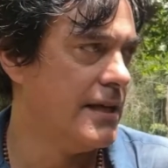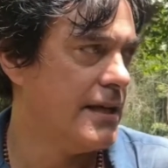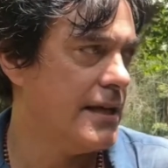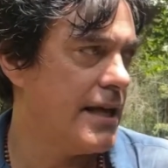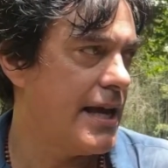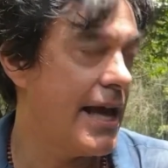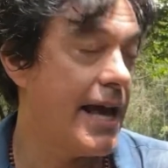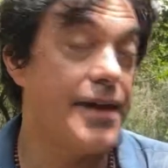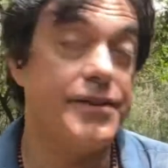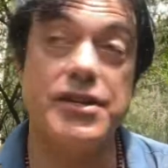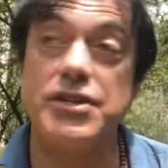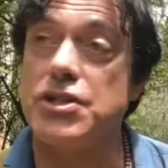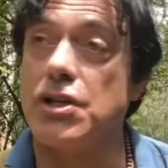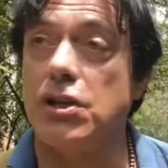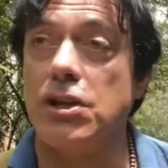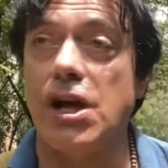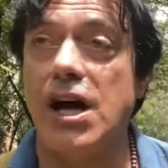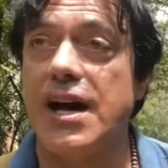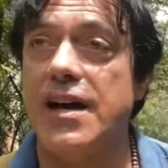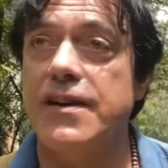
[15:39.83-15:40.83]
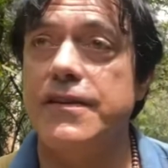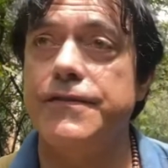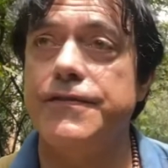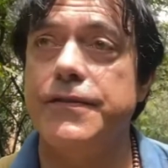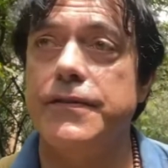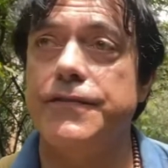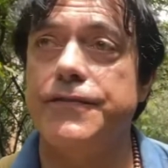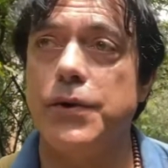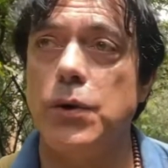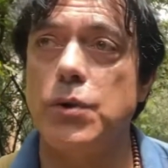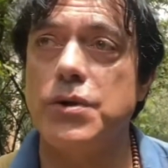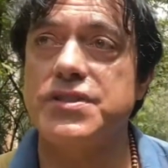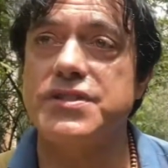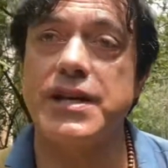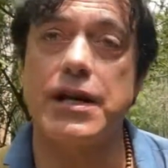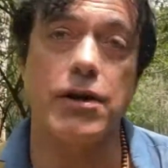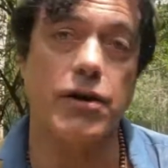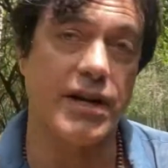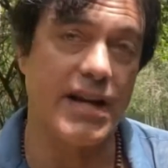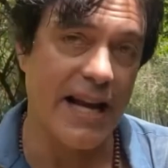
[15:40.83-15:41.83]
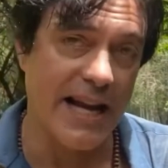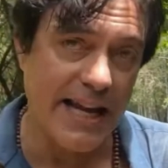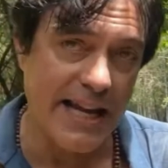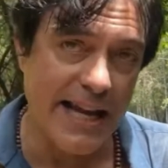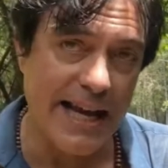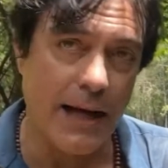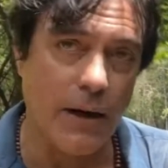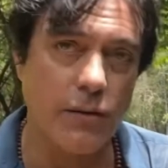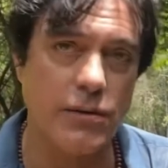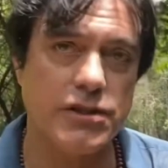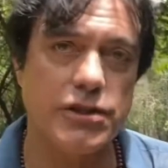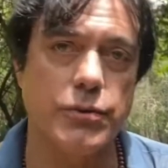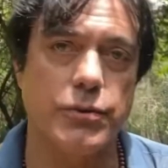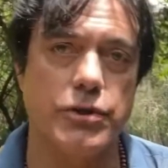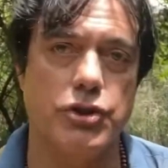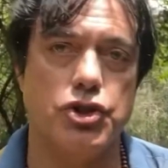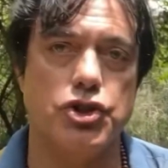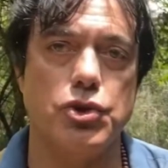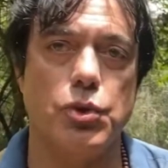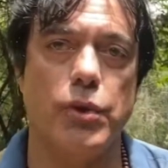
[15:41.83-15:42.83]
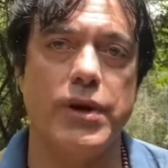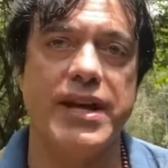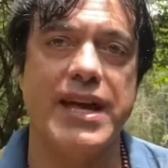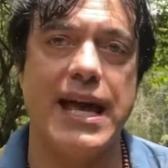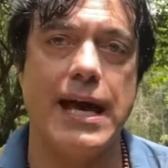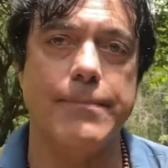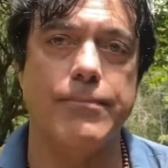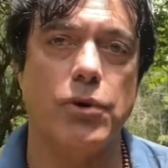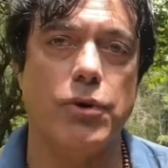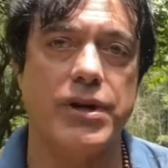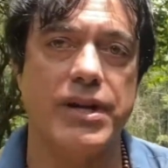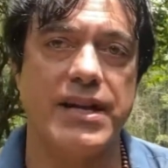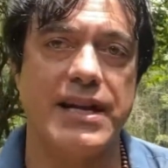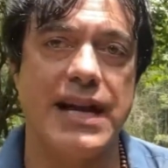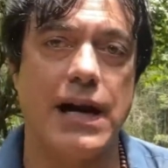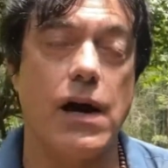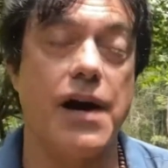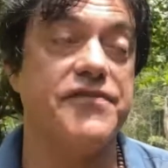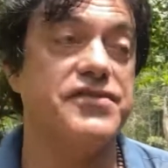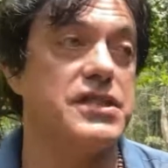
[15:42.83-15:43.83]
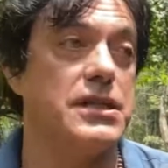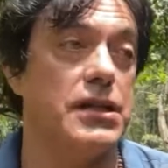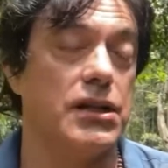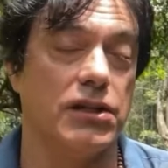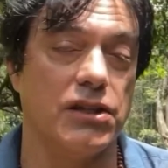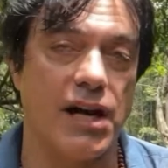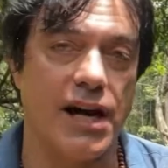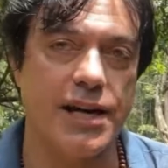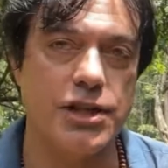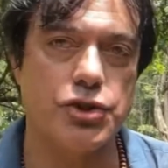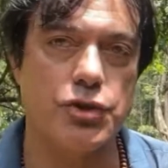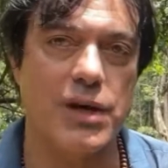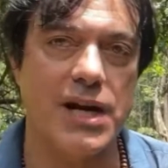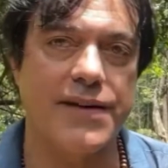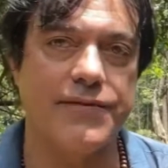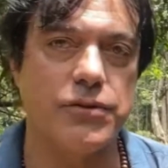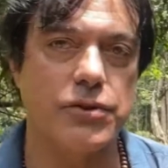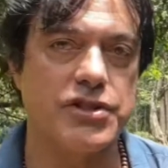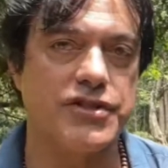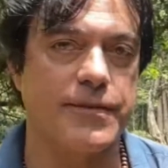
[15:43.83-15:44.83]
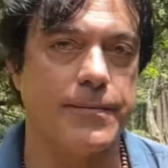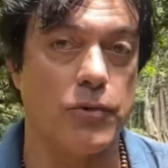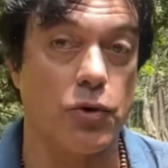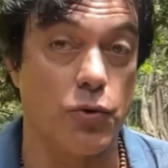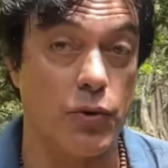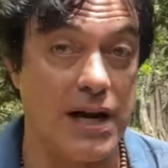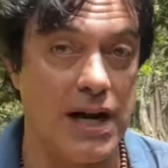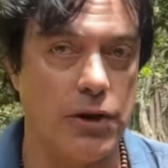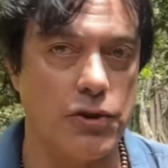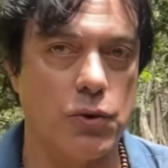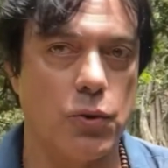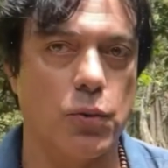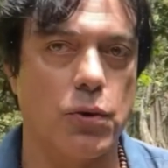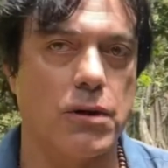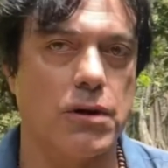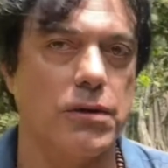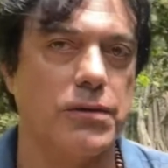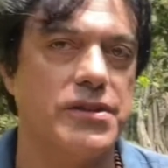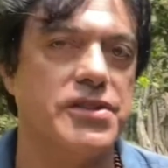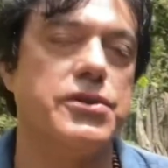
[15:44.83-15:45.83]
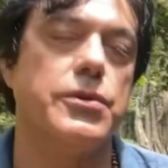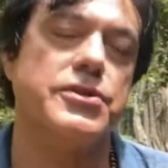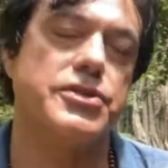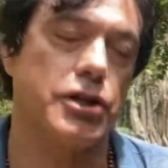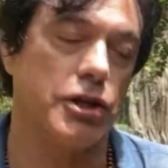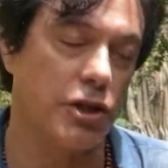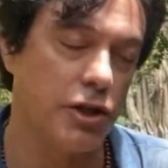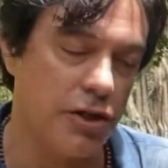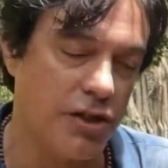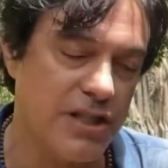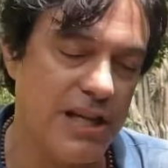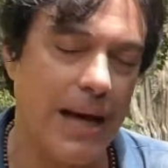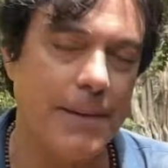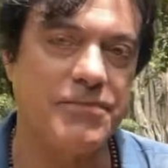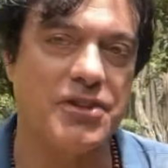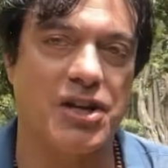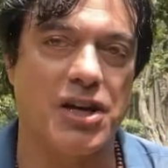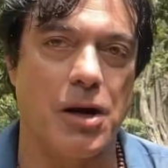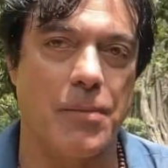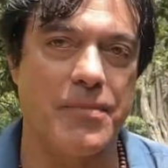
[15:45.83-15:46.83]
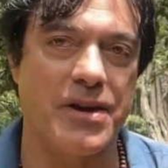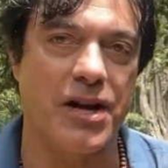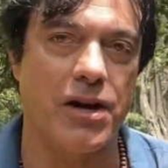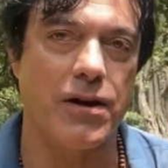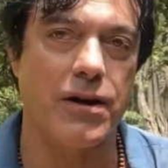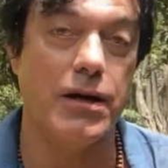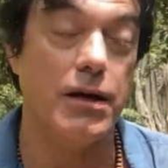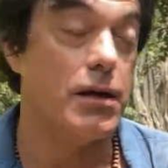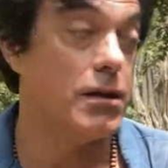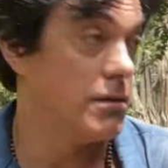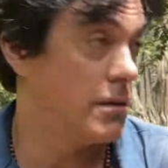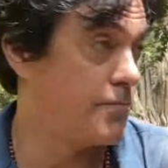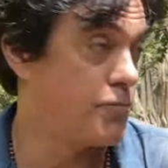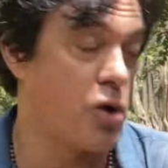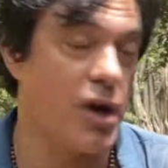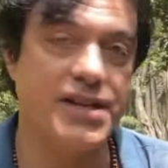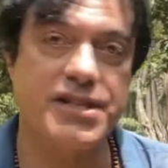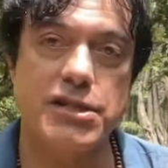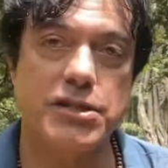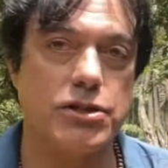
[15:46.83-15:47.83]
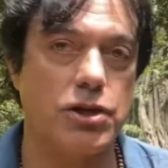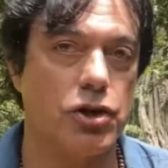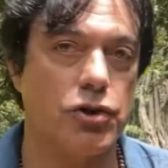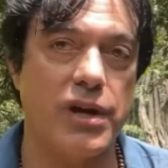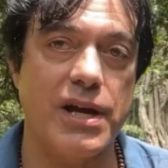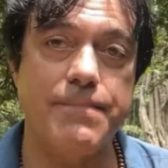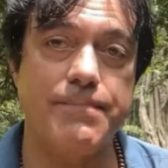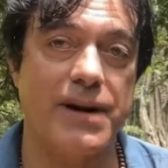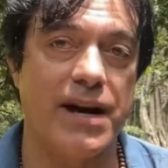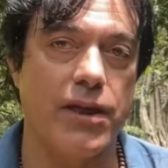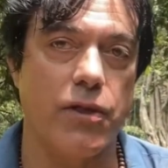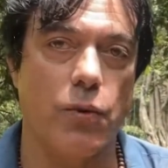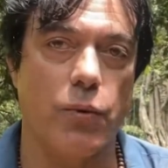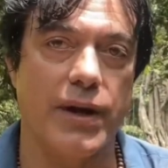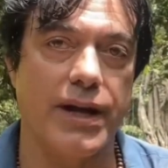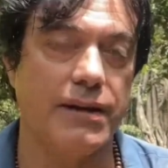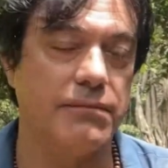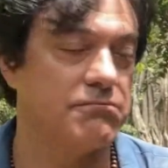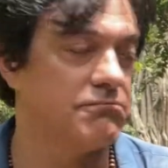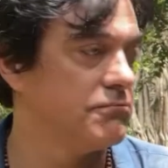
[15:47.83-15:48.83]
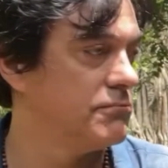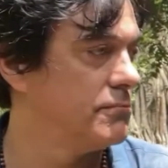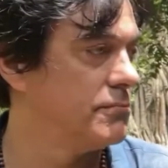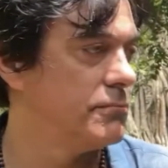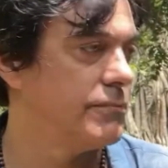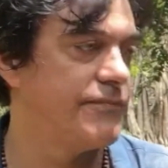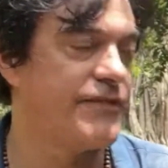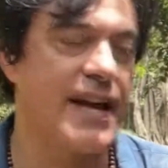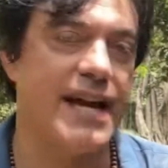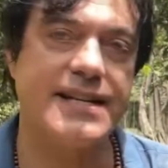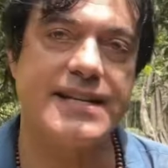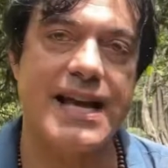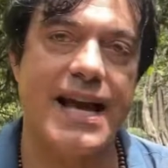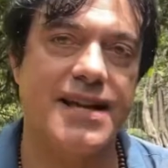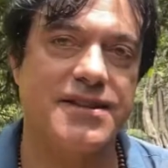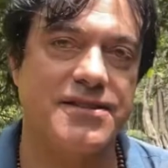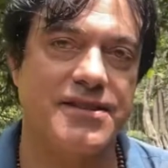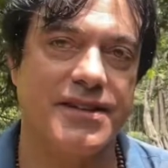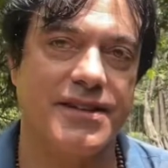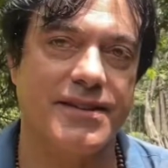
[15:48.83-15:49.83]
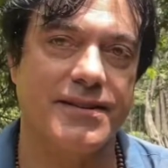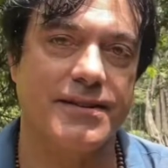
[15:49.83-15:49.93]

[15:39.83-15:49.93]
And there's a lot of folks that are getting out to enjoy Cambodia now. I've seen a lot of travelers from around the world, so it's a good time to come here. The prices are great, by the way. Fantastic.